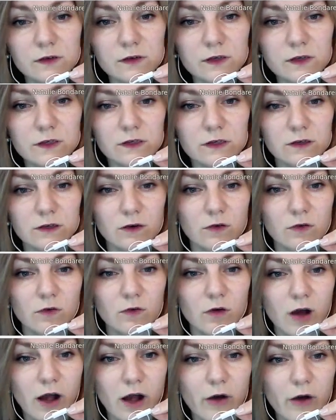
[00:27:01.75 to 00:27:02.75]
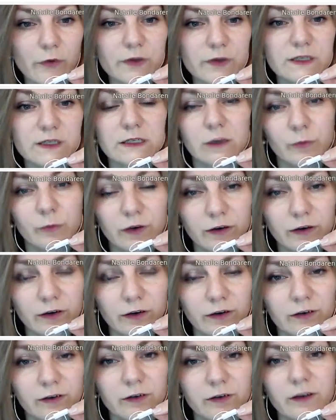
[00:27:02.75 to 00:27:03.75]
So our
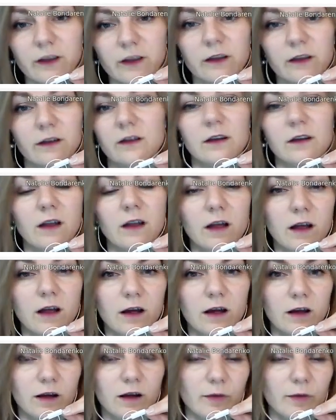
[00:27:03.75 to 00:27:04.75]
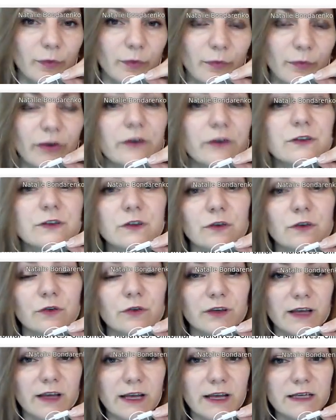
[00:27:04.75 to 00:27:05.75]
sommelier can prepare to
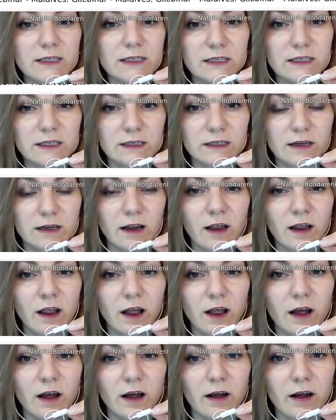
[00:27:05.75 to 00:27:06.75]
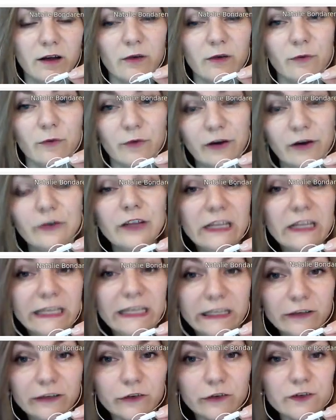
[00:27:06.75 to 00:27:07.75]
your guest a very
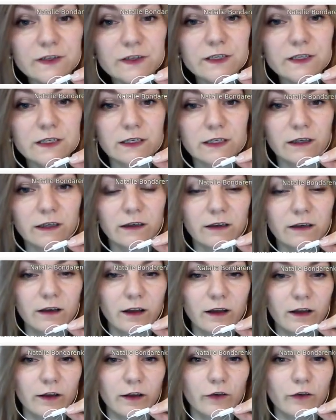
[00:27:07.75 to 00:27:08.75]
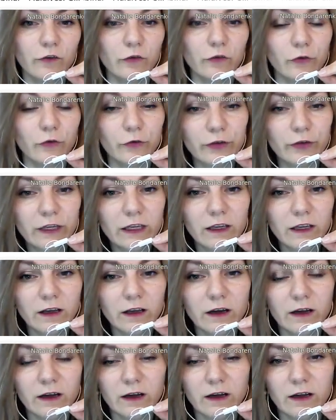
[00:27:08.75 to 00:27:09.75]
interesting
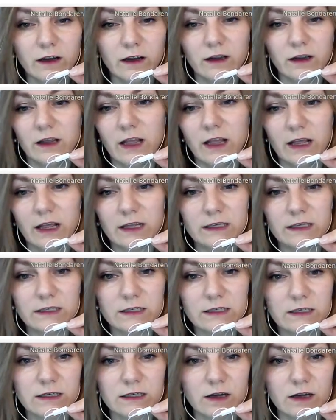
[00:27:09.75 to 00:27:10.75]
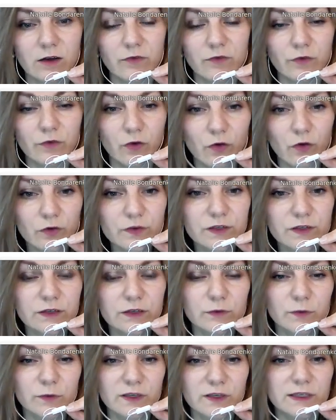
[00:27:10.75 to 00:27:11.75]
journey and of
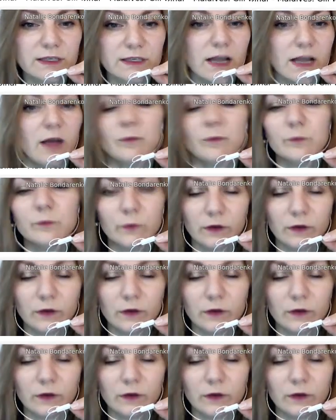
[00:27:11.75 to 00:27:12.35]
course with some